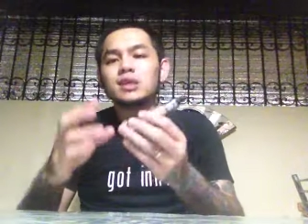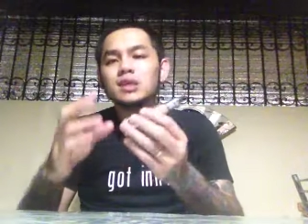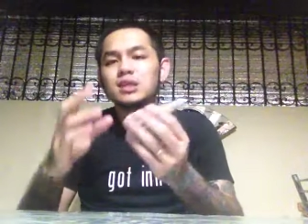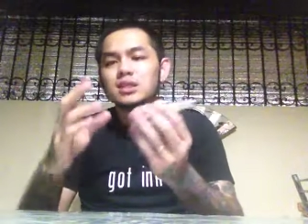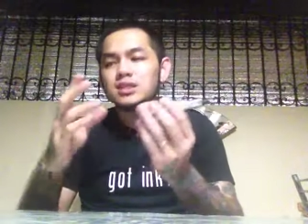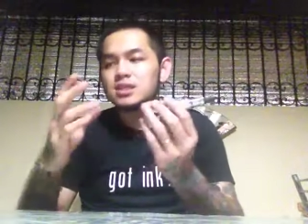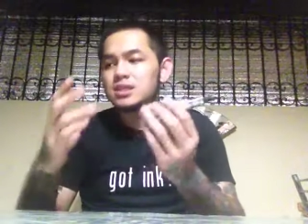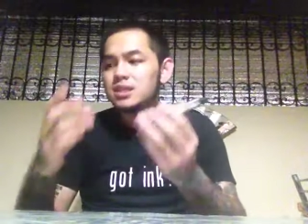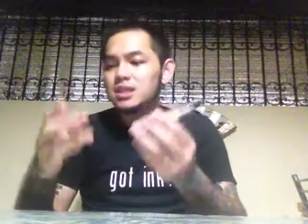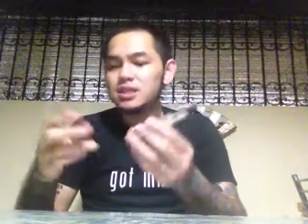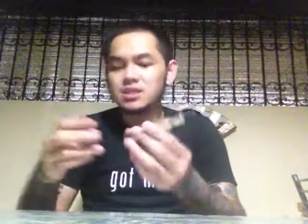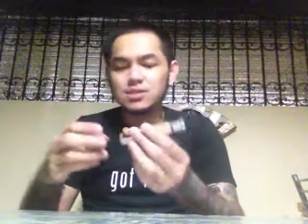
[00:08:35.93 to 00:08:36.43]

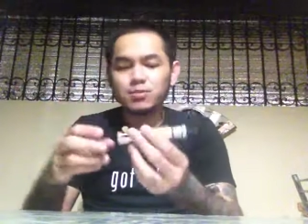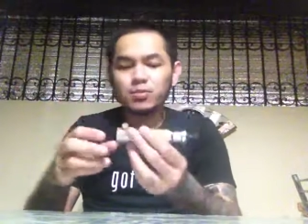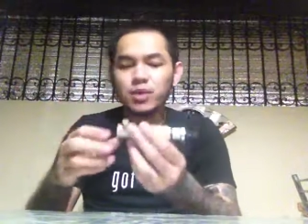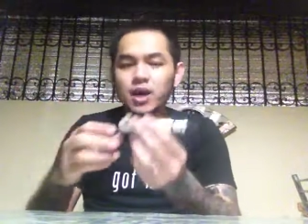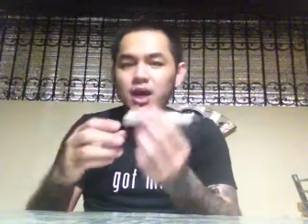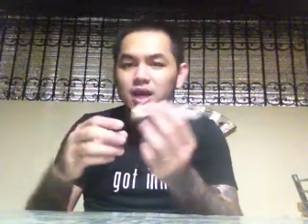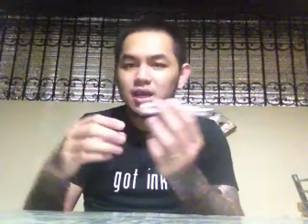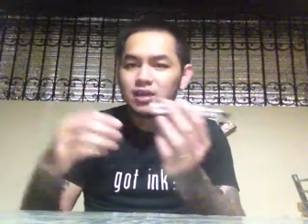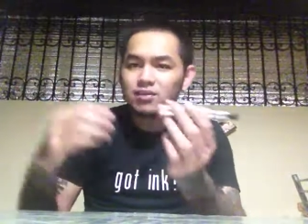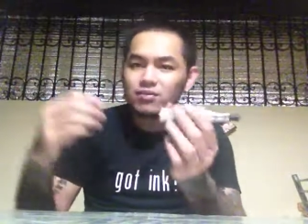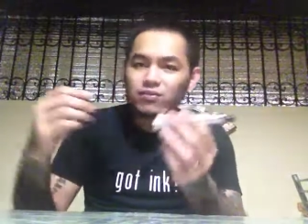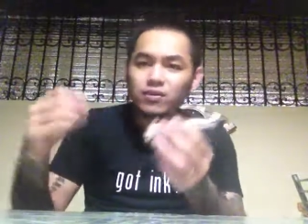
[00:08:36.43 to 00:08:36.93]
It's
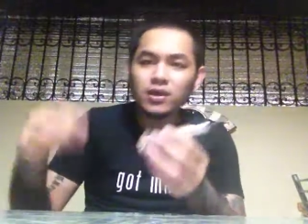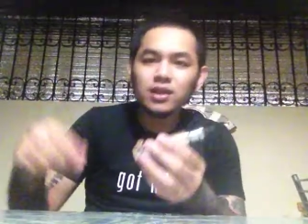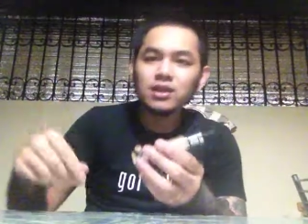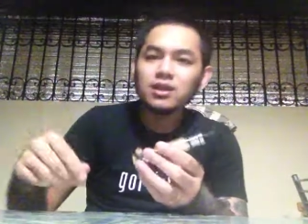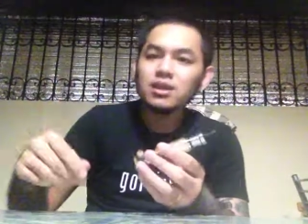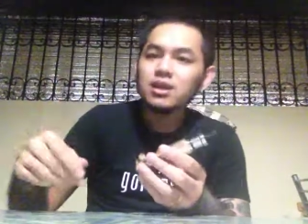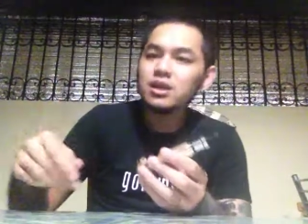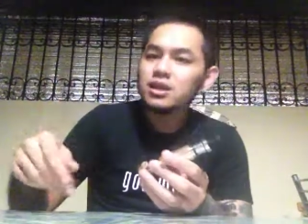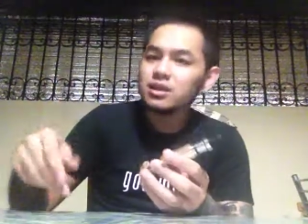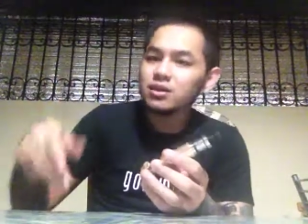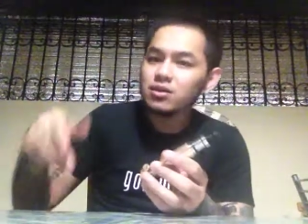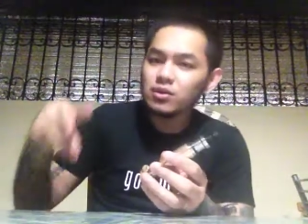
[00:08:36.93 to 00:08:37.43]
pocket
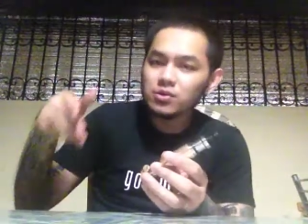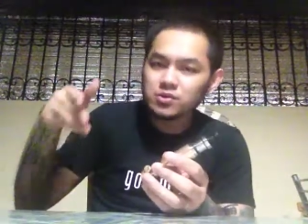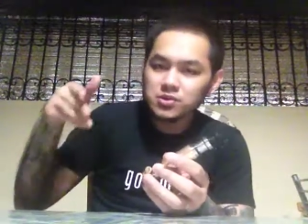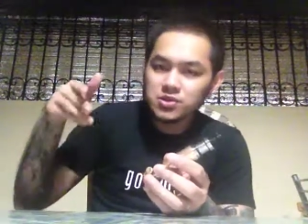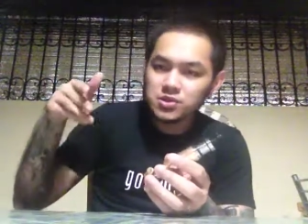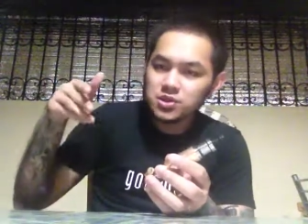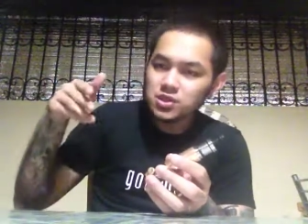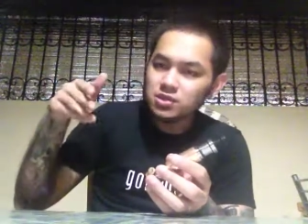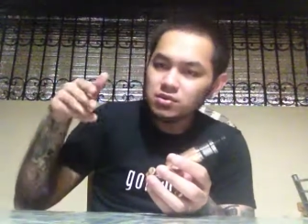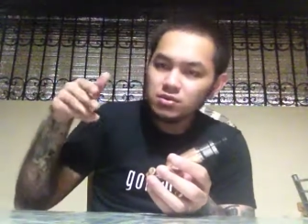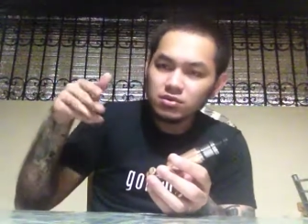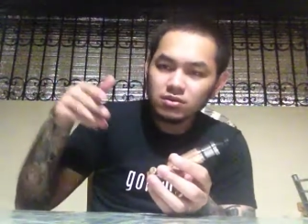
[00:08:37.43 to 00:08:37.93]
friendly. It
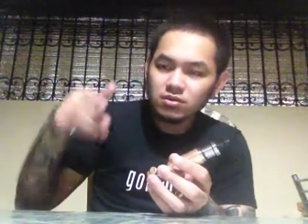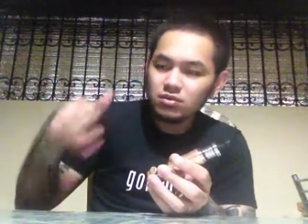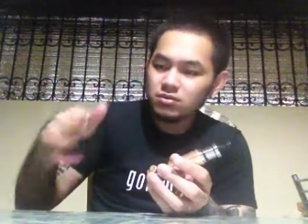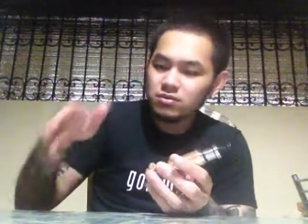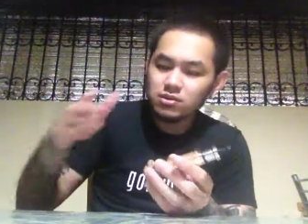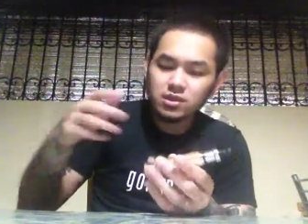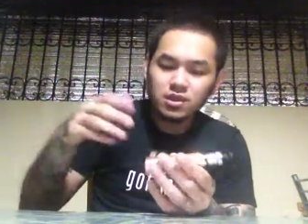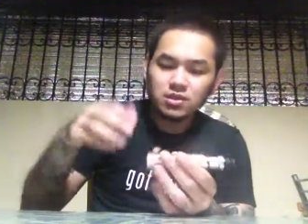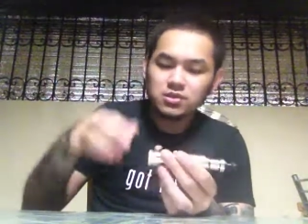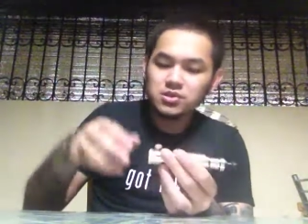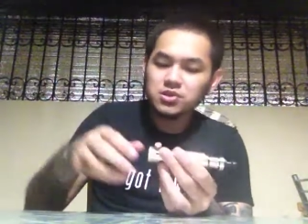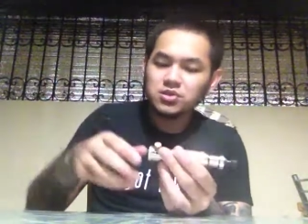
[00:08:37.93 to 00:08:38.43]
goes,
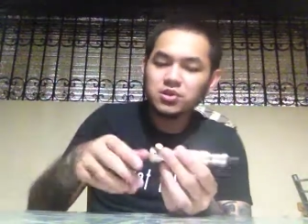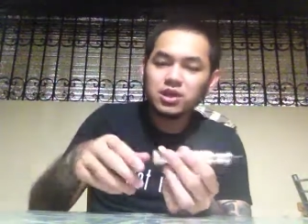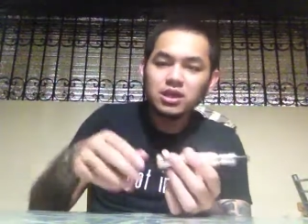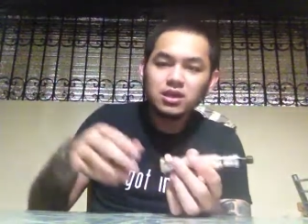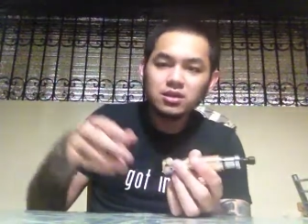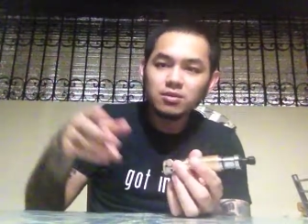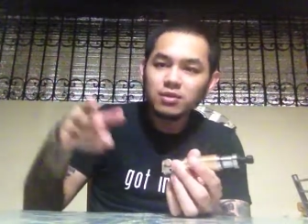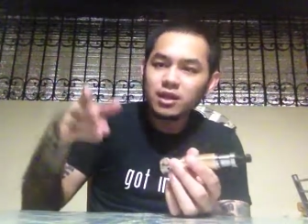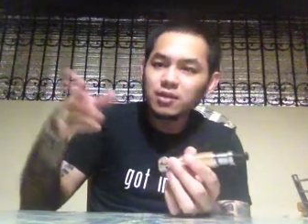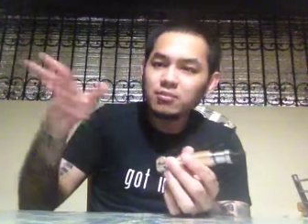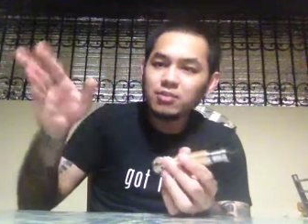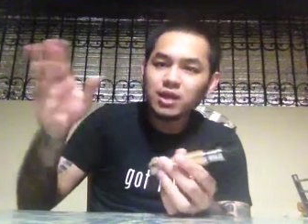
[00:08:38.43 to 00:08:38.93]
you know, straight
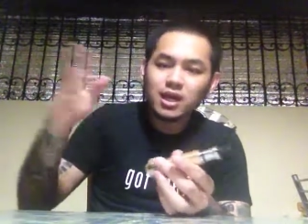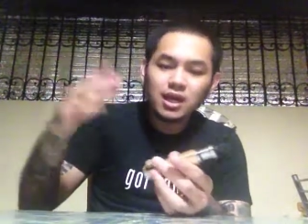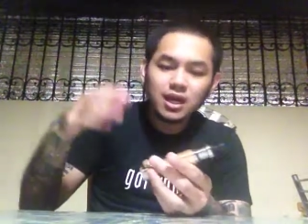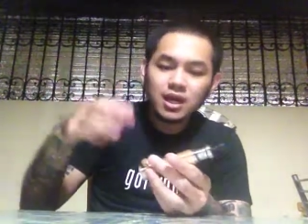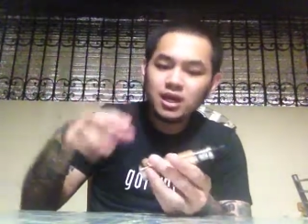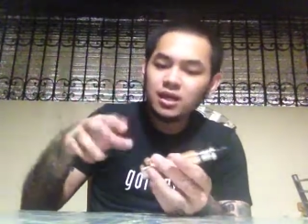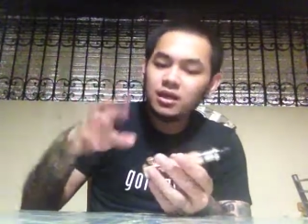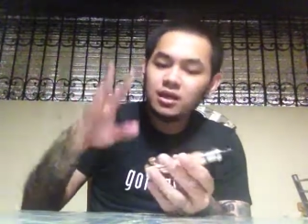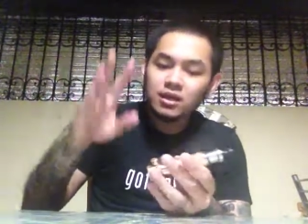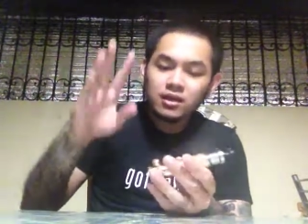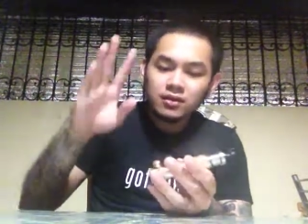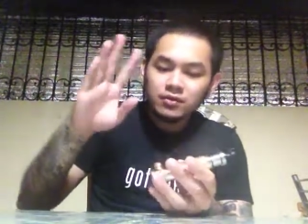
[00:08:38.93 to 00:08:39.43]
into my
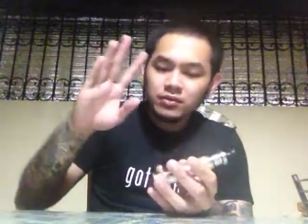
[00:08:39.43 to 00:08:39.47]
bag.